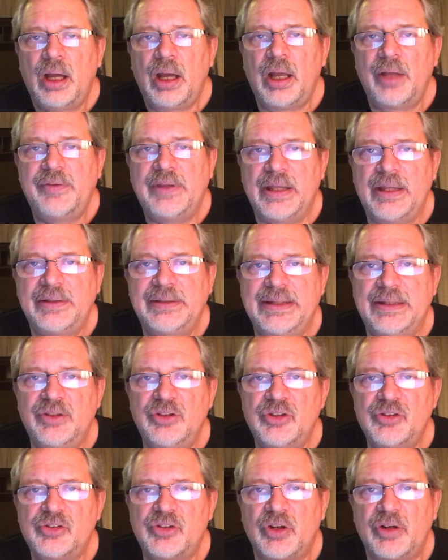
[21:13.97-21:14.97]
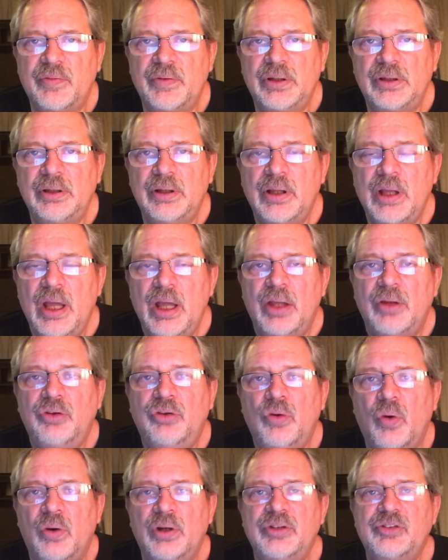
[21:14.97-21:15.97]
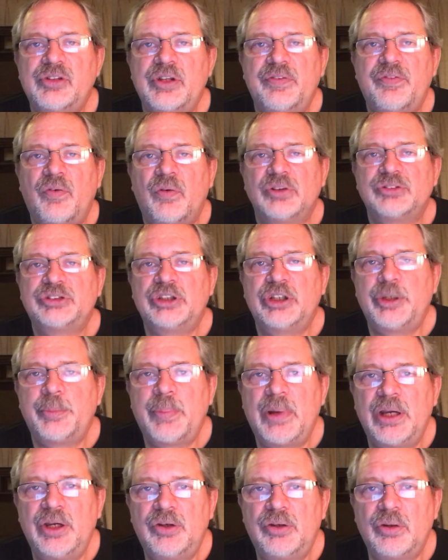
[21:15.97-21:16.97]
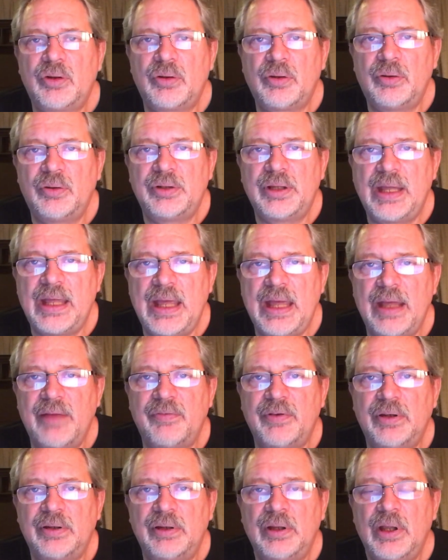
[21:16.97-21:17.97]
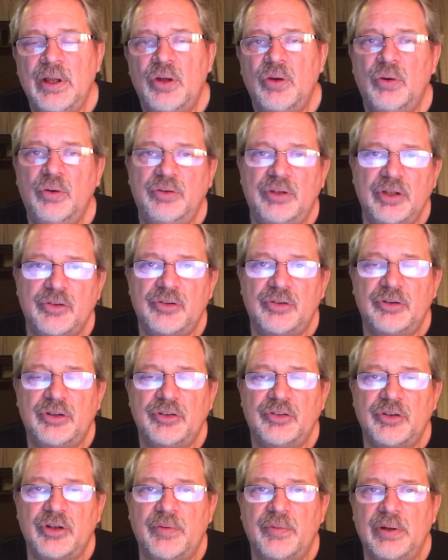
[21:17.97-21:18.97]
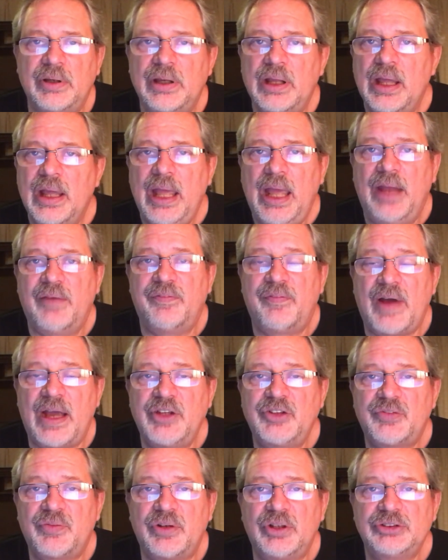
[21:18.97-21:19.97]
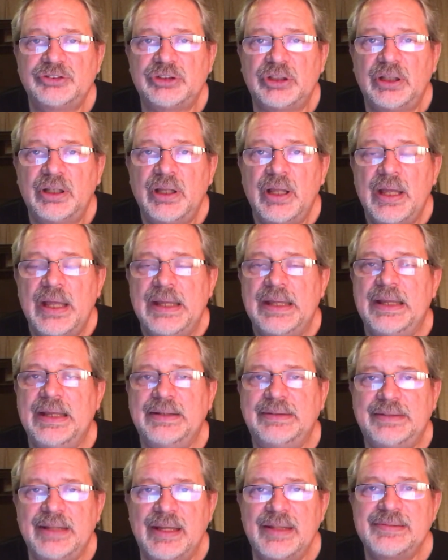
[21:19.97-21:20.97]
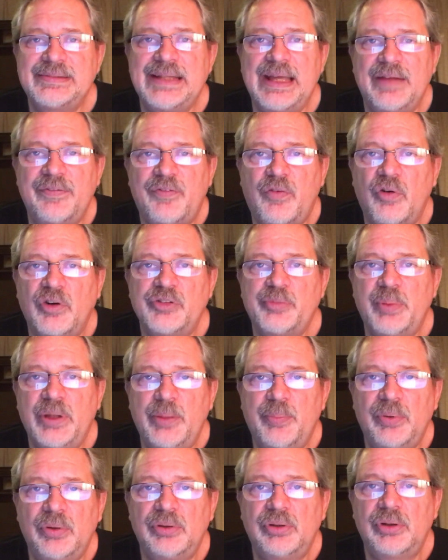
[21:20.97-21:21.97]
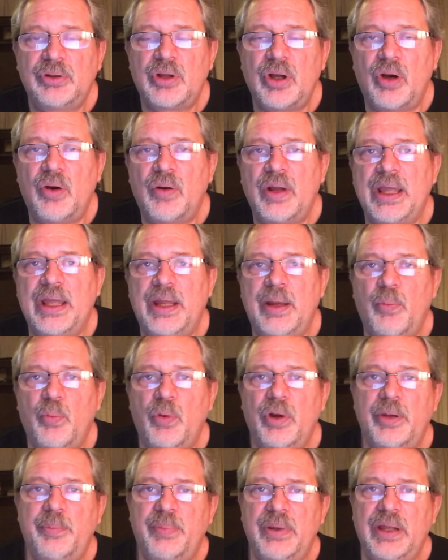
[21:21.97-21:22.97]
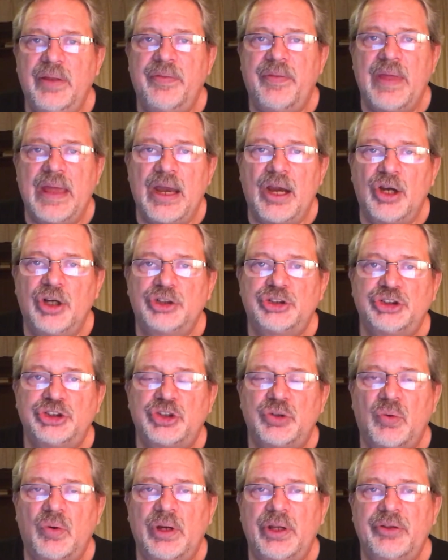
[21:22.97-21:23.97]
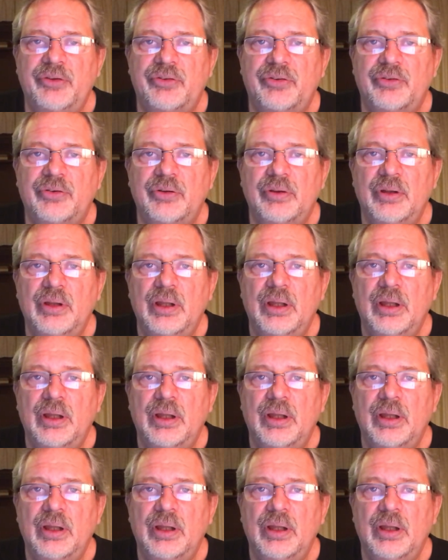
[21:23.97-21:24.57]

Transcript: that didn't deserve it, nor does he force anybody to go to heaven who doesn't deserve it, and vice versa. He does not force people to go. It would be their choice.